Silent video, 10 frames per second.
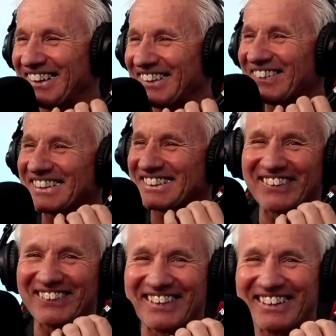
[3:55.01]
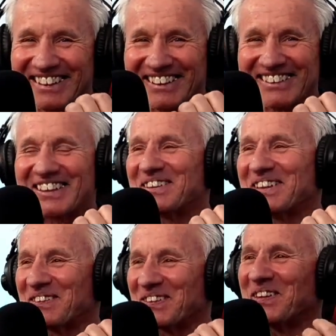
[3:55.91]
Wait, so
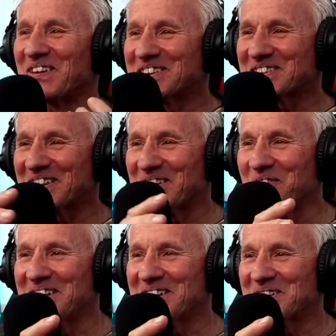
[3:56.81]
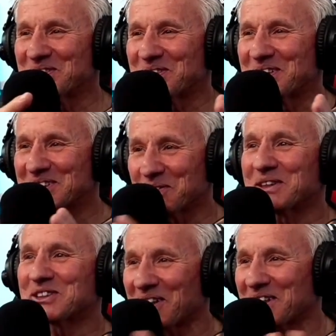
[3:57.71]
we
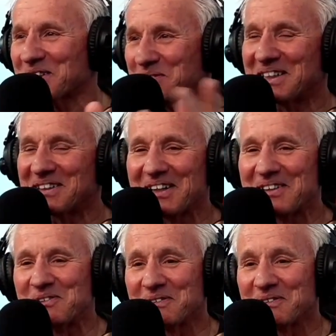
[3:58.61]
started competing, right?